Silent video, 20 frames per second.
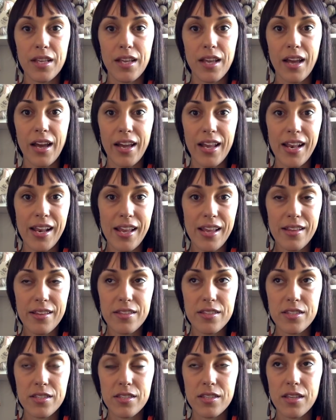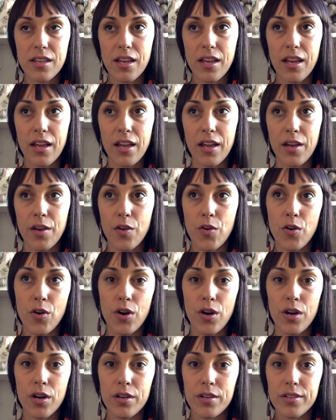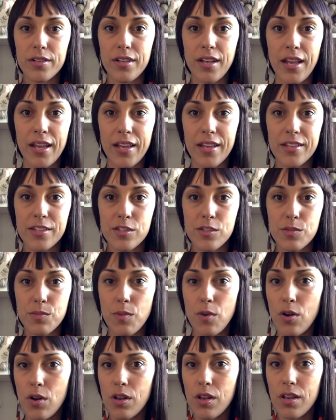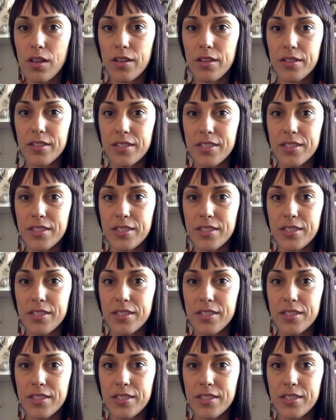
eyelet or like small